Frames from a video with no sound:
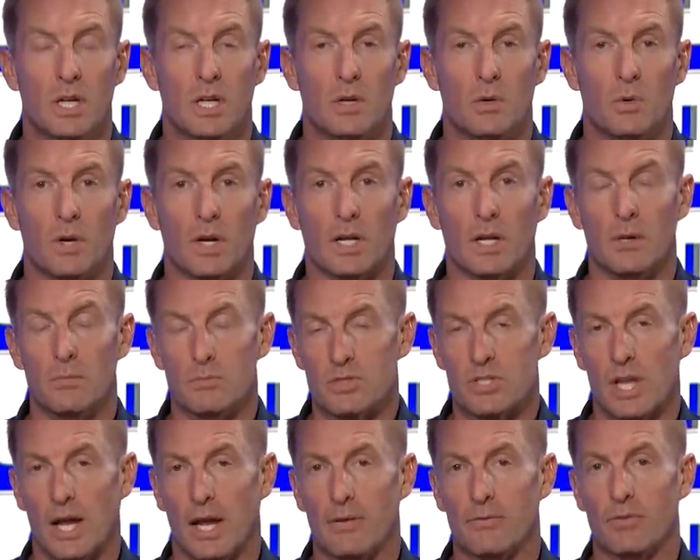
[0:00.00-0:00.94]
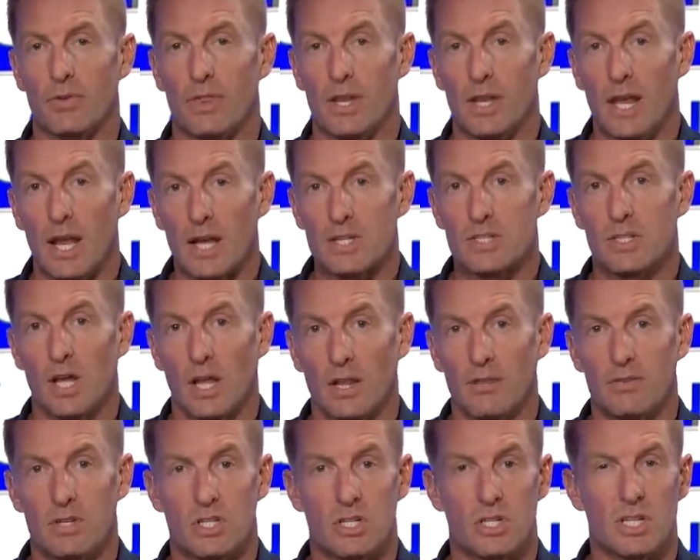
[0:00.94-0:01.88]
when it comes time for the next
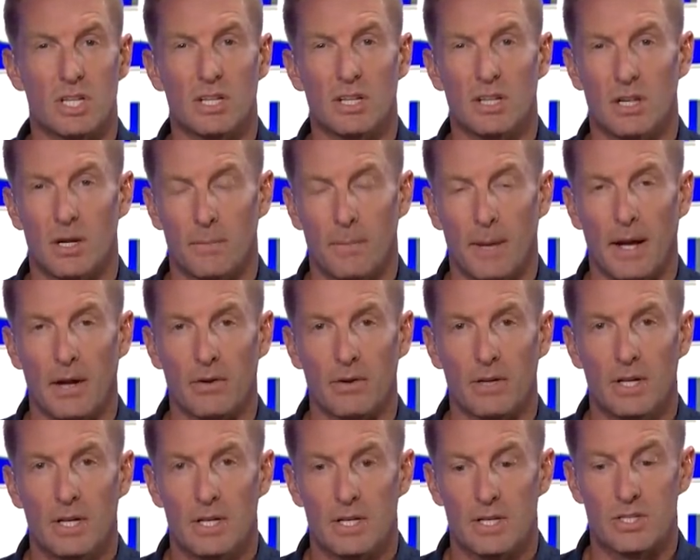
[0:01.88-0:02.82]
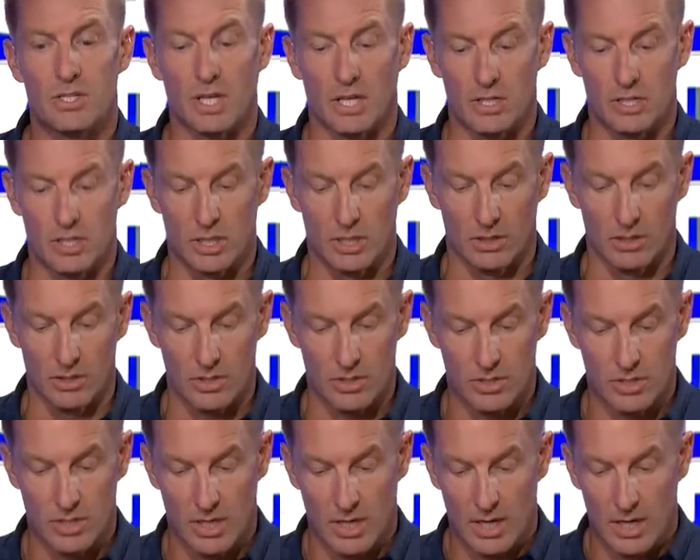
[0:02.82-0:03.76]
television deal in about 6
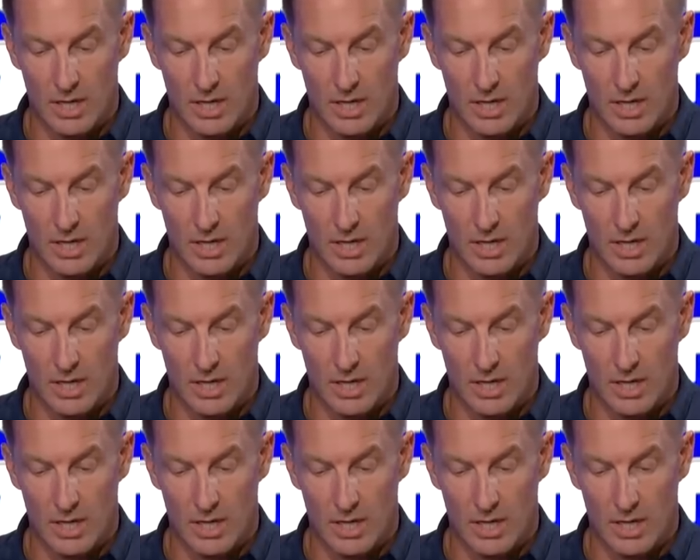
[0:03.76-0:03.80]
years.